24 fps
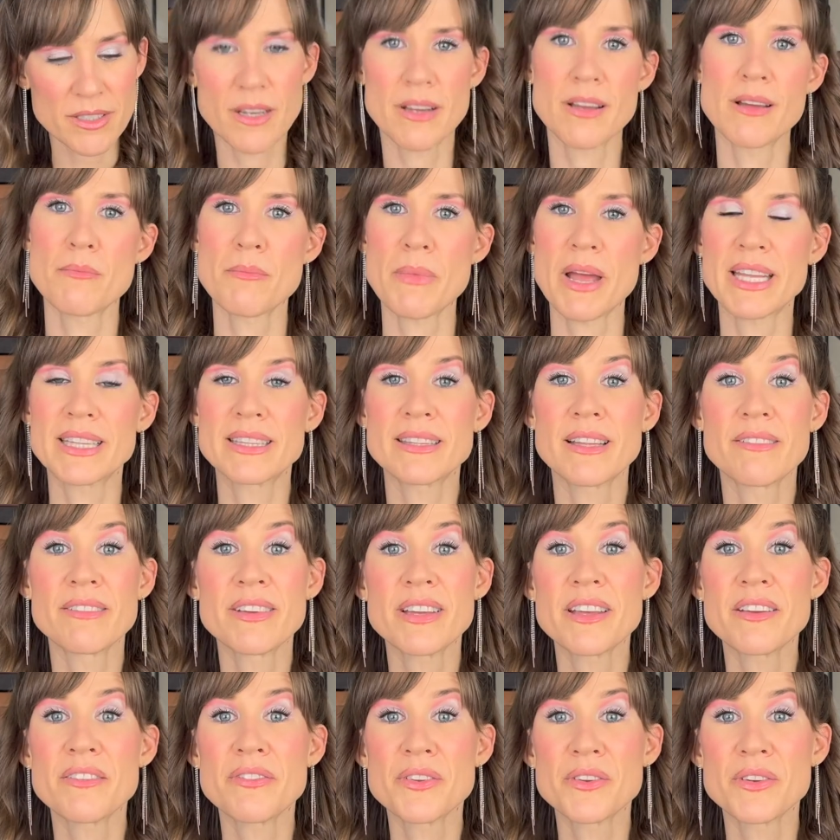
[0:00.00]
I'd love
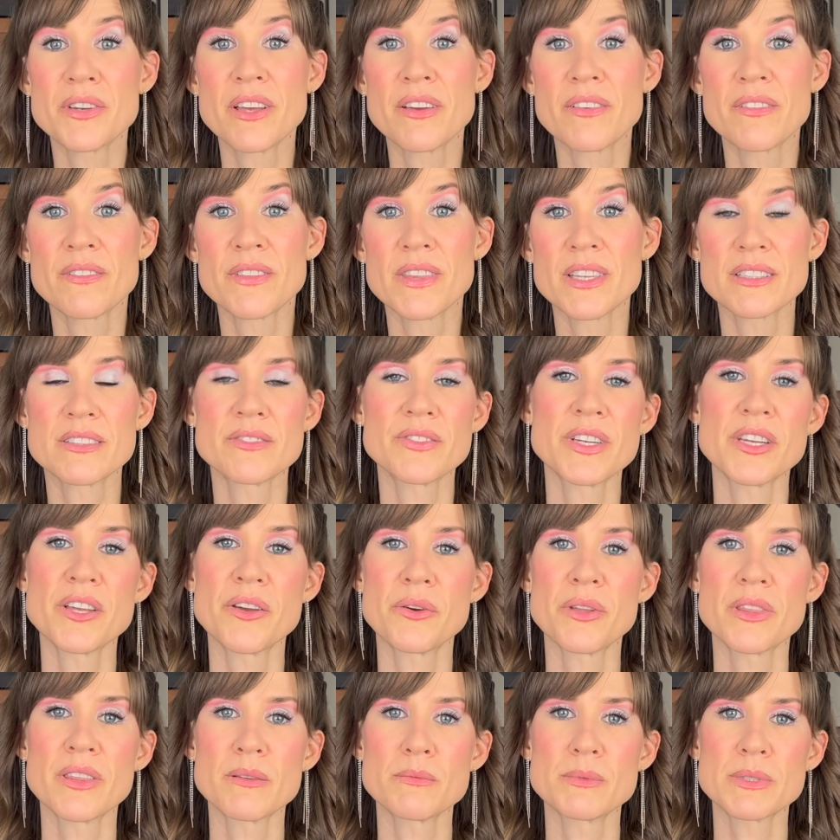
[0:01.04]
it if you'd give this video
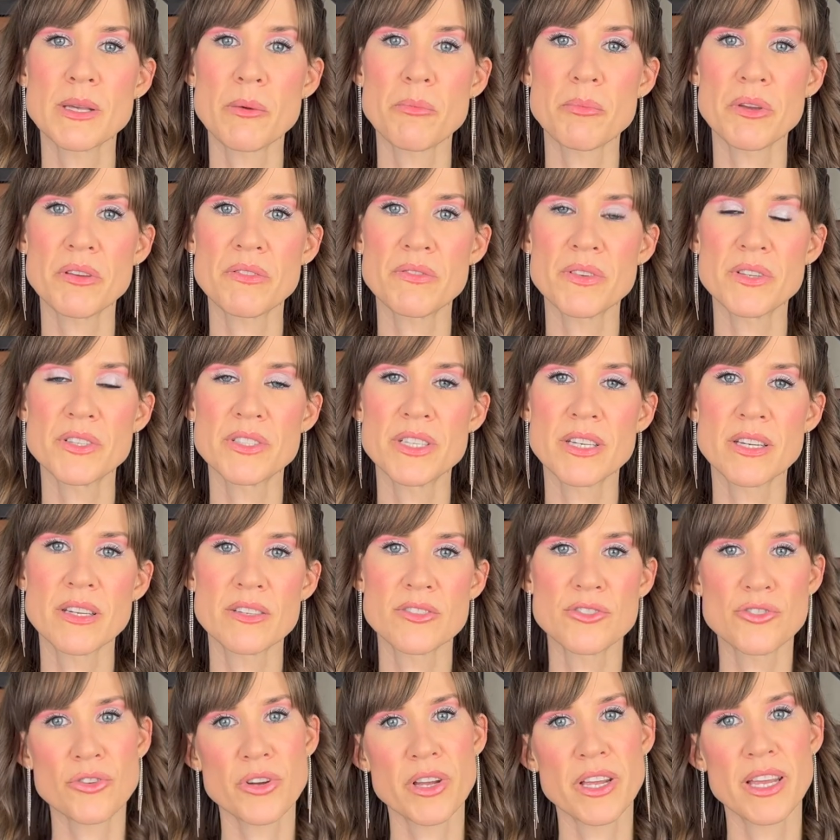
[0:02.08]
a thumbs up if you did
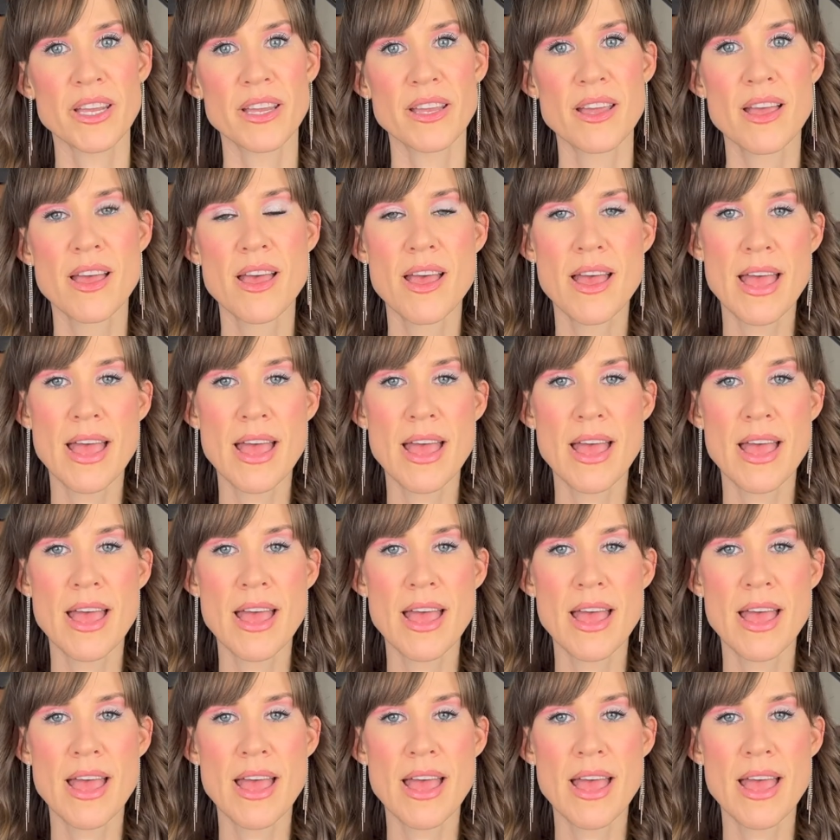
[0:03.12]
enjoy it.